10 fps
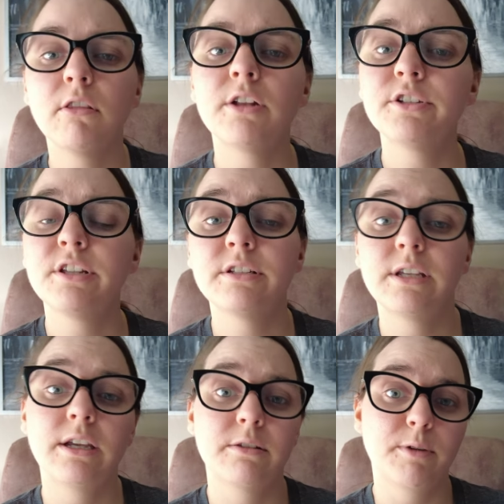a lunch doesn't
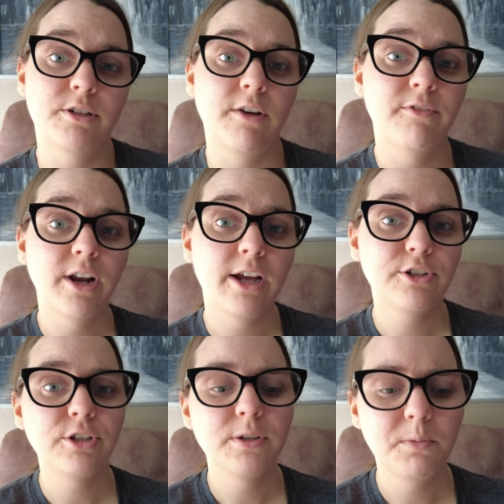take as much effort
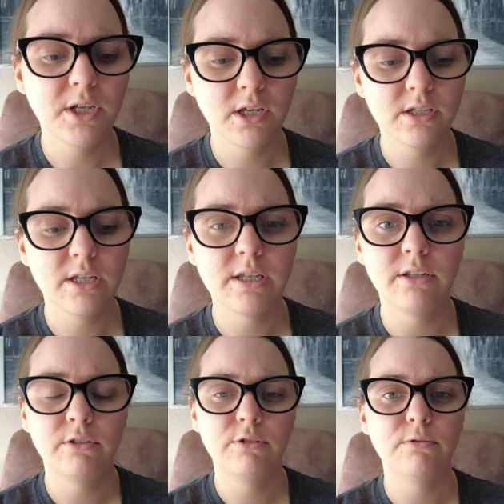actually, because I
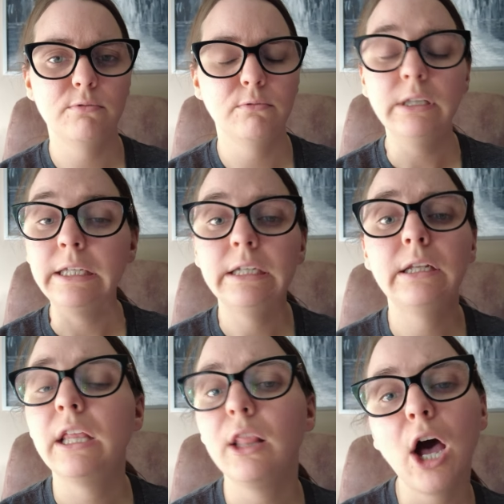tend to lean
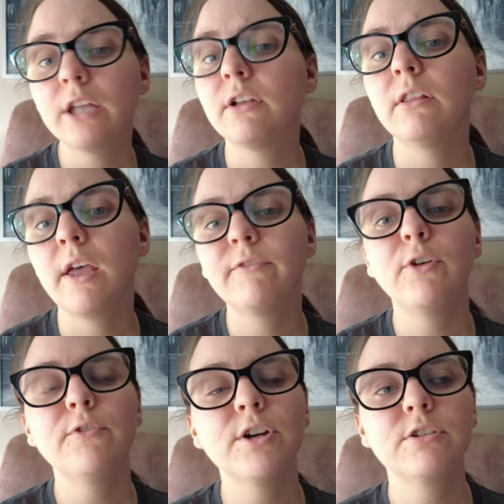a lot on
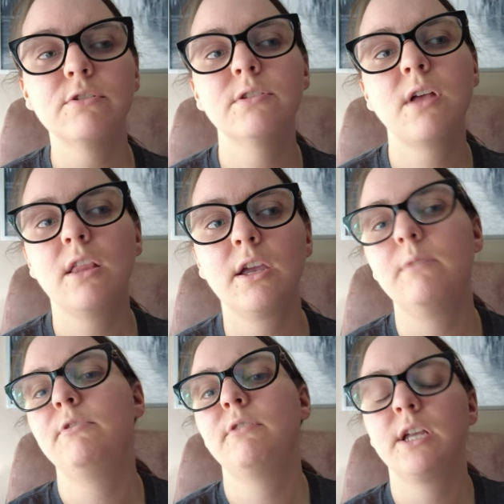leftovers, so it's not like
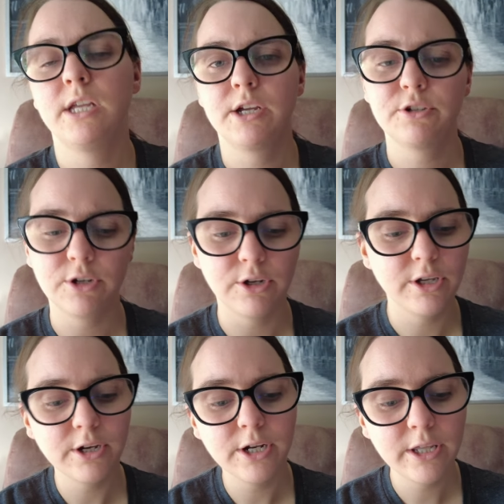I'm doing any extra
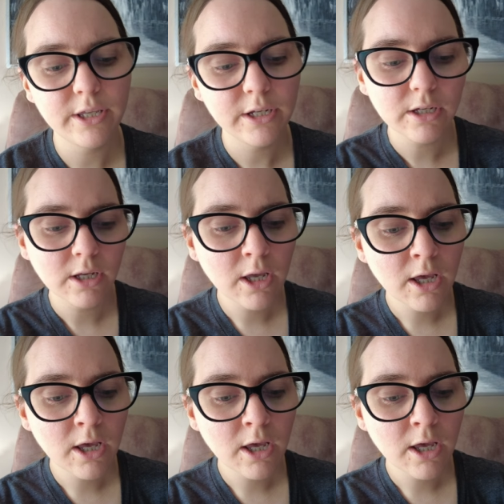cooking or anything.